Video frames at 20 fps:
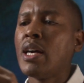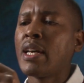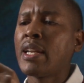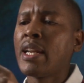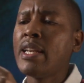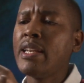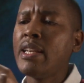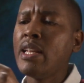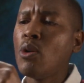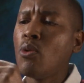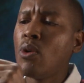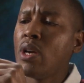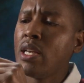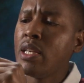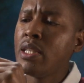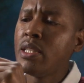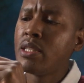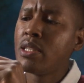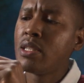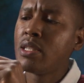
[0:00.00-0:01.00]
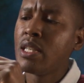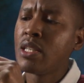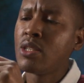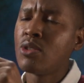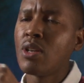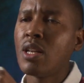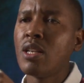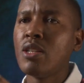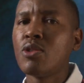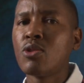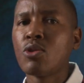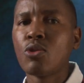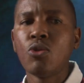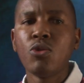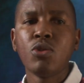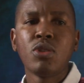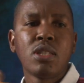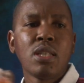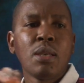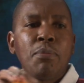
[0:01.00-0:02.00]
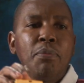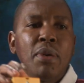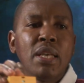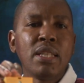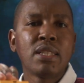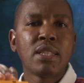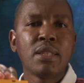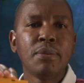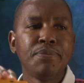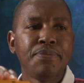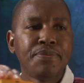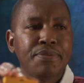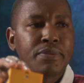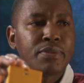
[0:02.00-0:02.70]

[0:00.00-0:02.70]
right there where it actually shows a battery.